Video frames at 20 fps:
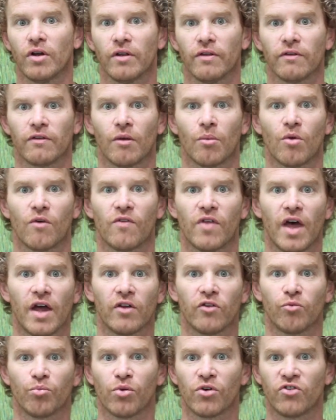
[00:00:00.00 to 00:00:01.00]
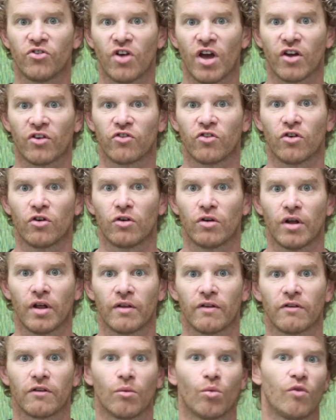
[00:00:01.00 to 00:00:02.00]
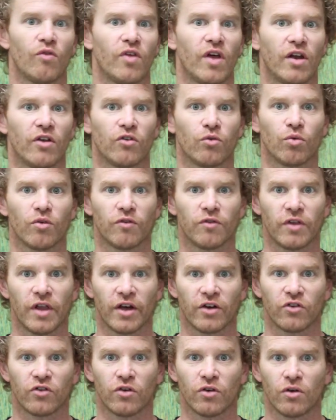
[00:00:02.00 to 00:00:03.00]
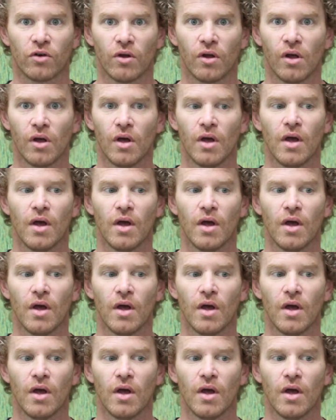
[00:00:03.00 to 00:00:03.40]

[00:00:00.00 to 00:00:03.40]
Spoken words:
And some of that is projection and some of that is reflection.